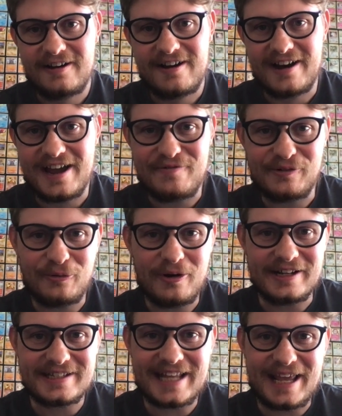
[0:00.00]
Hi
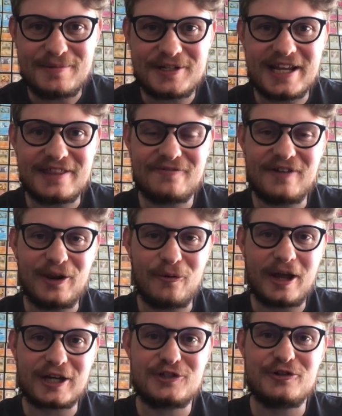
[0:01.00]
everyone, it's MJ the fellow
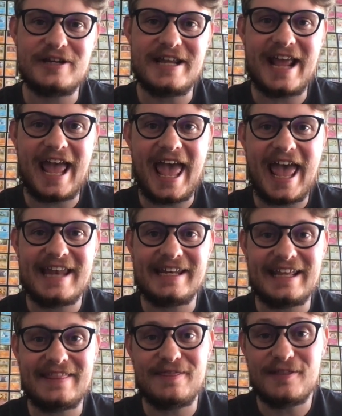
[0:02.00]
actuary, and
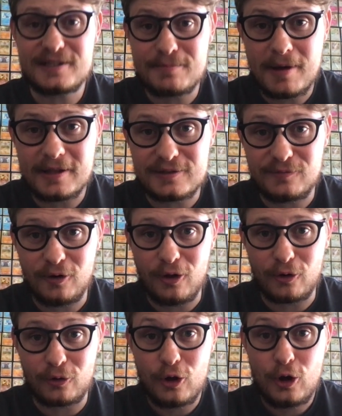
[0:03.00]
in this month's
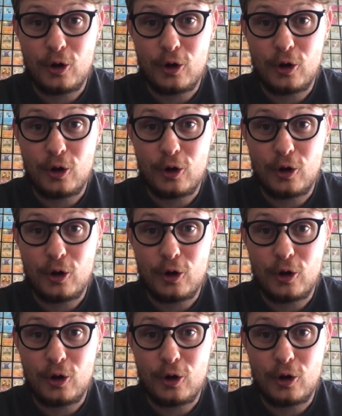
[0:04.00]
vlog,